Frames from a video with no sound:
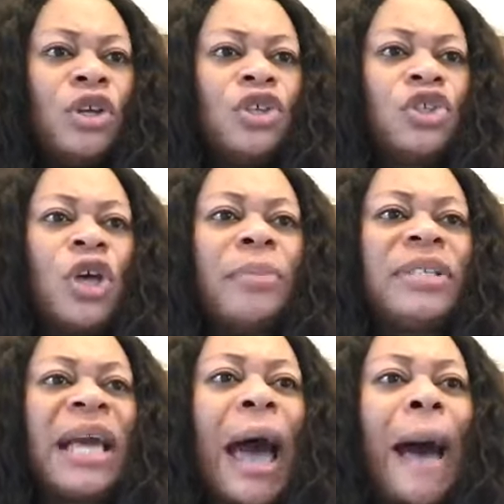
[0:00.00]

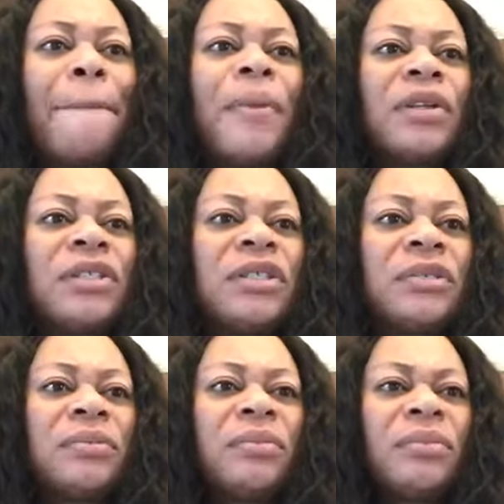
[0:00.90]
Something
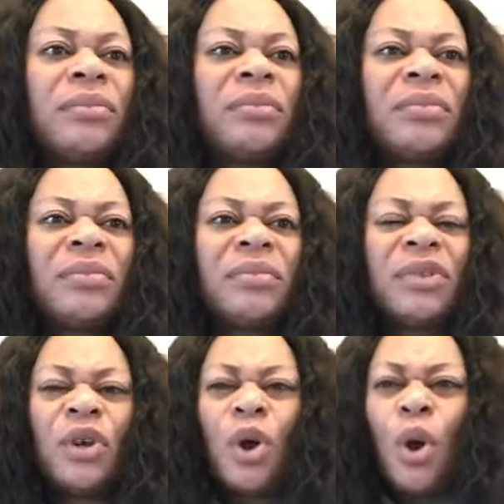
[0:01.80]
happens
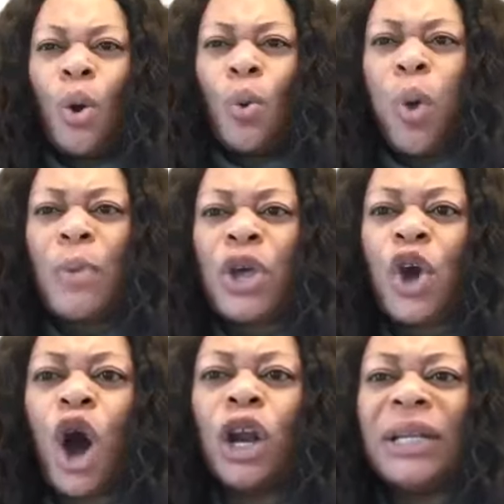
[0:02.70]
when we
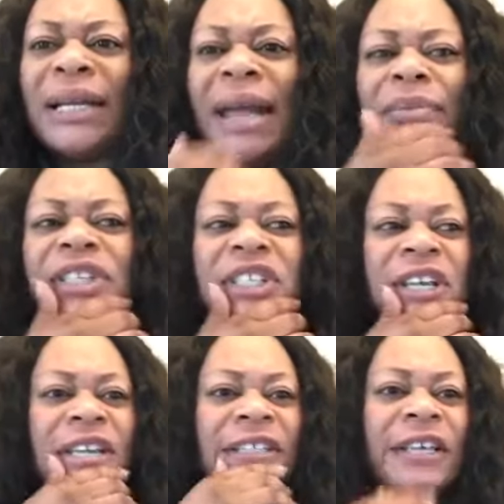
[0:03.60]
call on the name
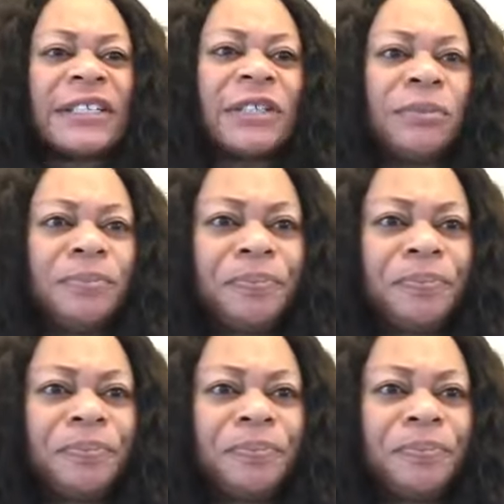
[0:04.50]
Jesus.